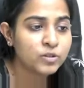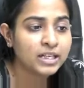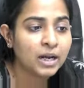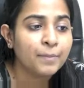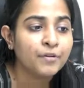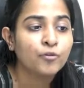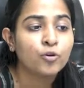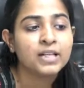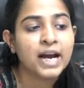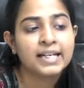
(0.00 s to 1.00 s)
before
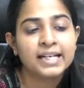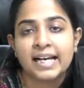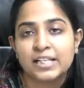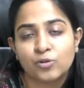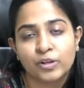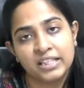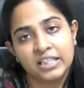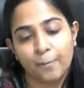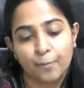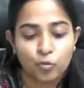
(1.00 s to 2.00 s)
that it has to take the
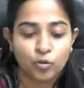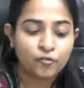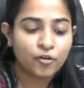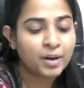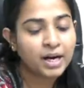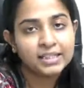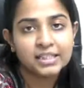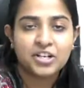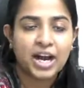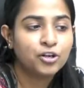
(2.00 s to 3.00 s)
approval from other
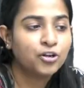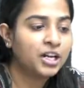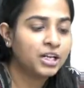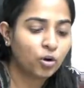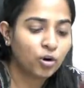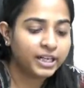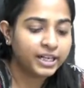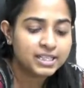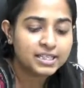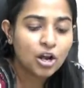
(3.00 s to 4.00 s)
statutory authorities
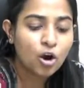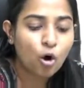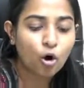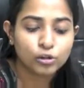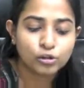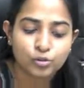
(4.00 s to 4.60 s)
also.